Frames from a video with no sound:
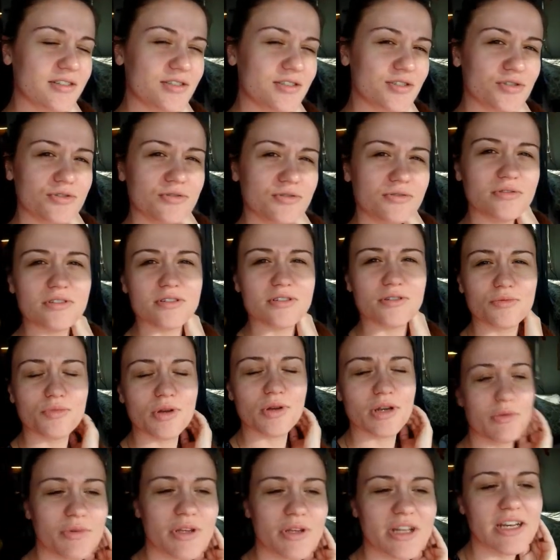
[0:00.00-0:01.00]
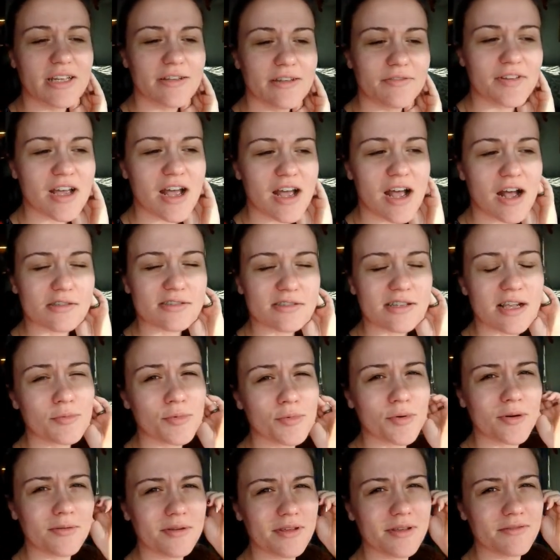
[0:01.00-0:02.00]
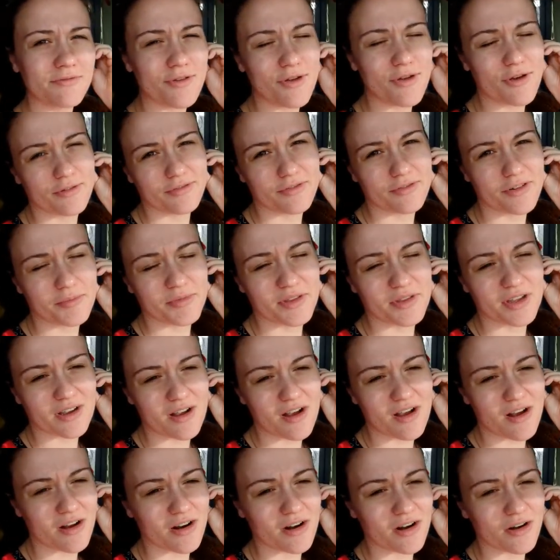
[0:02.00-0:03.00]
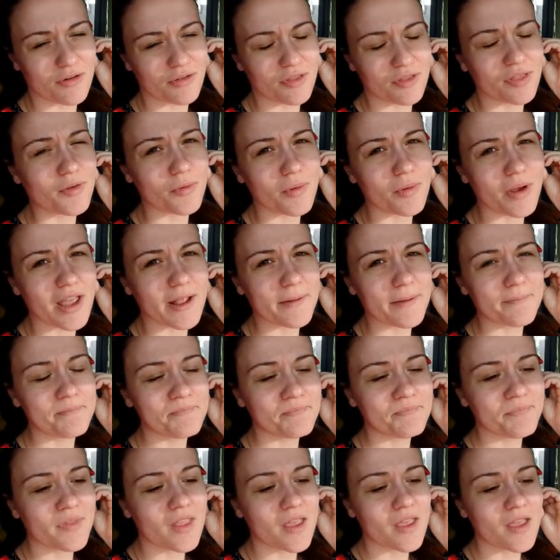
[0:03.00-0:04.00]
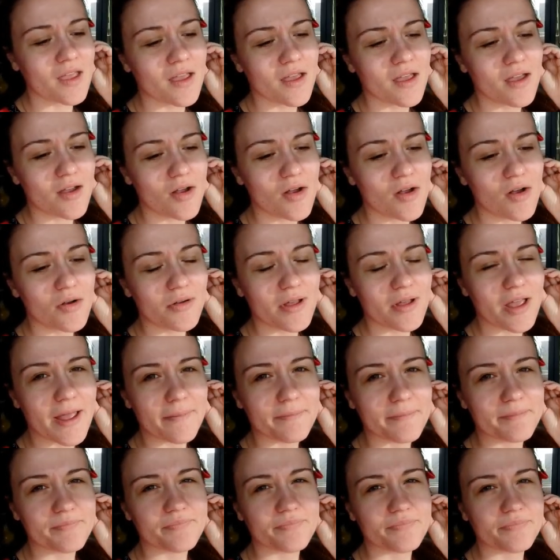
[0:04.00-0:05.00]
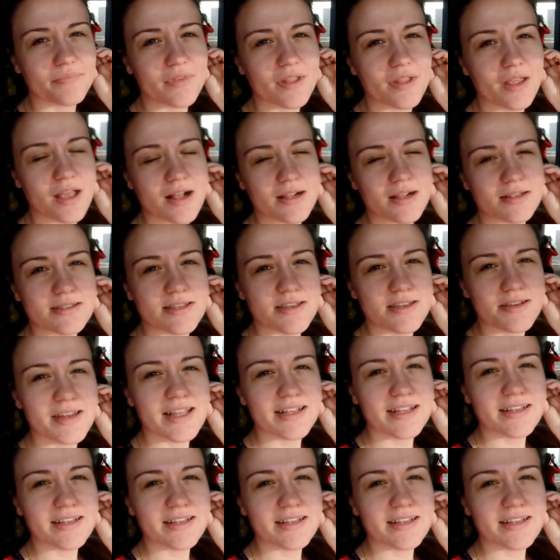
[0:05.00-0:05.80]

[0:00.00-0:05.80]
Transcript: soon when we leave the house. I'll probably vlog from the car on the way. Okay, I'll see you